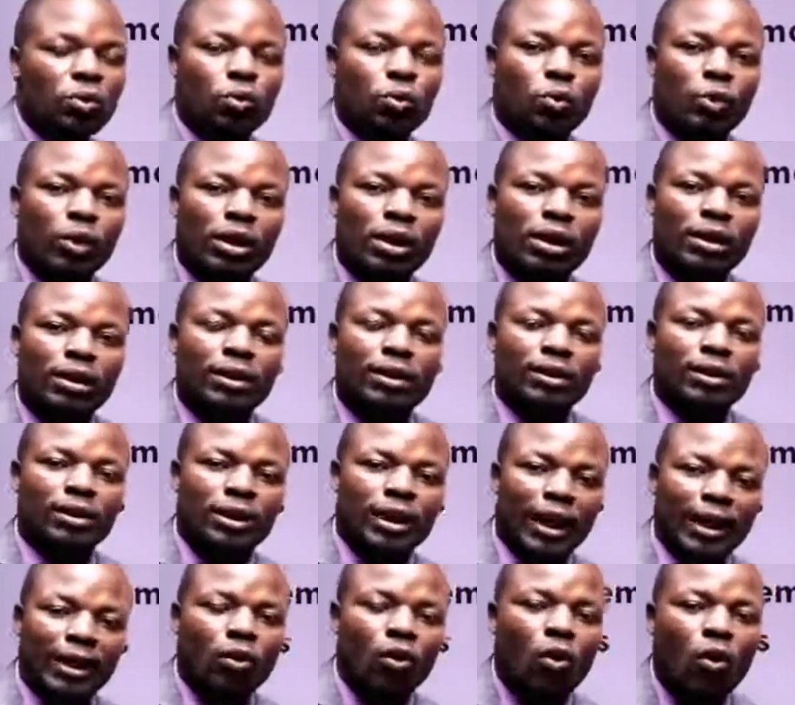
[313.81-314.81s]
will
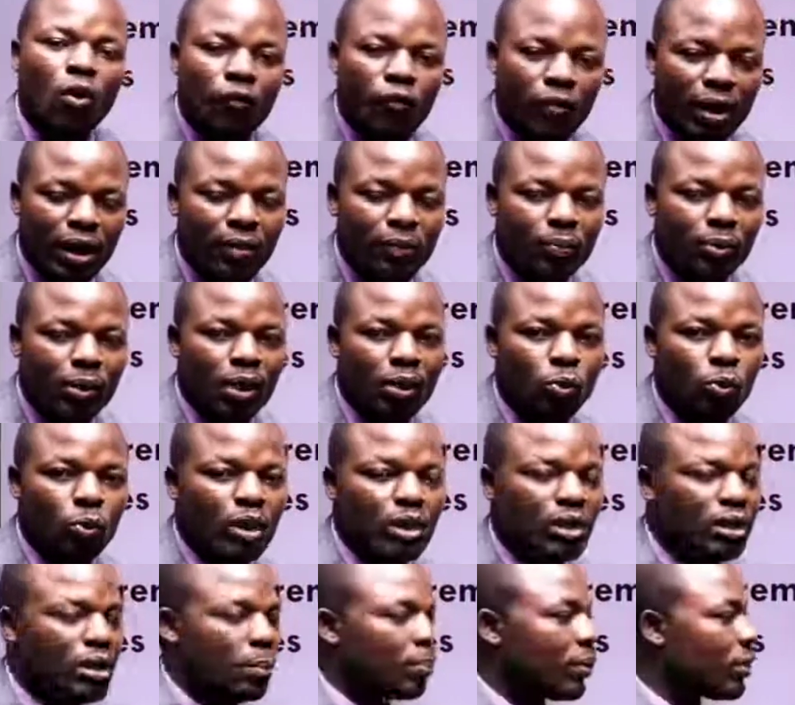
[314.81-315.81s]
take over
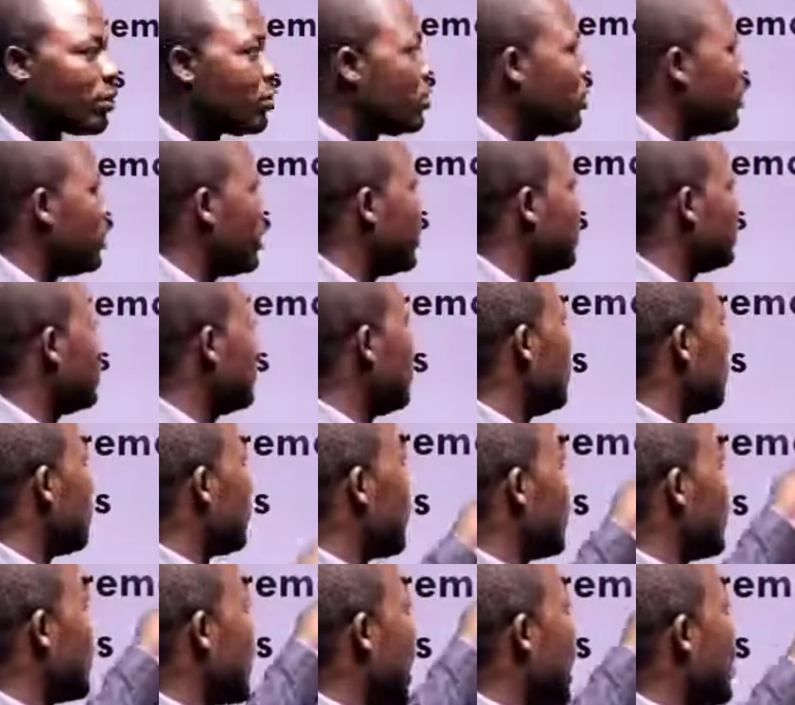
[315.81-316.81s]
when the president
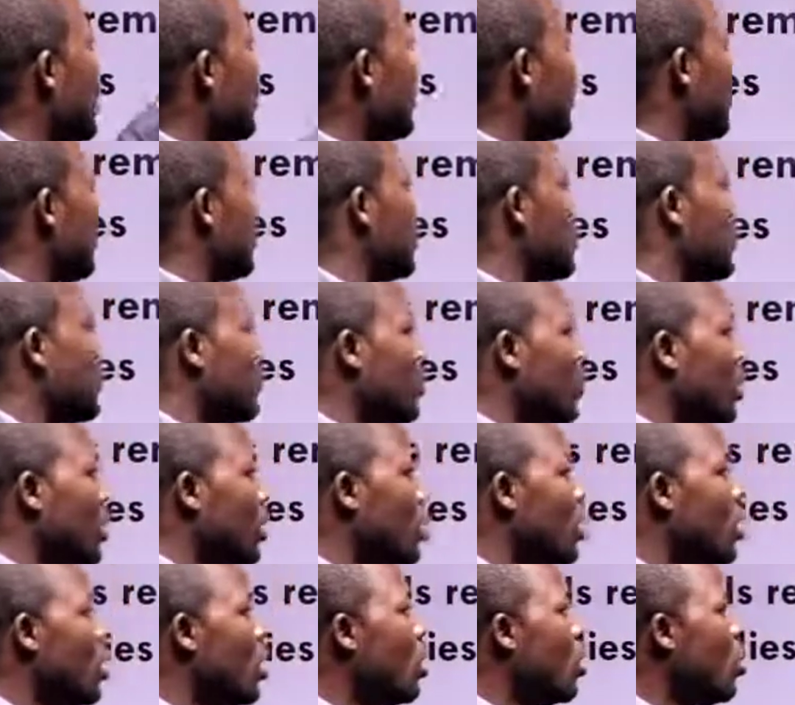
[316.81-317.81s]
resigns.
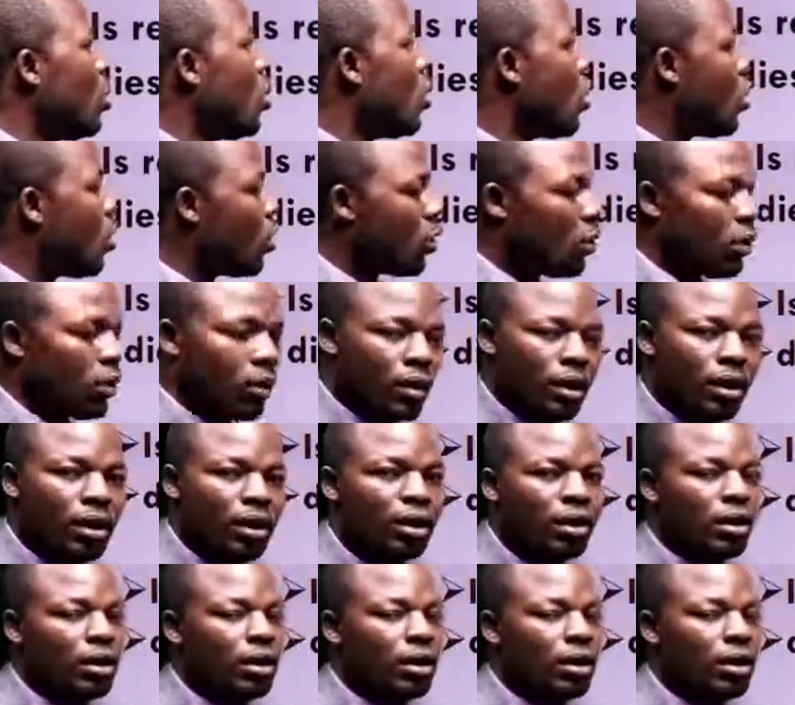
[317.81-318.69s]
Or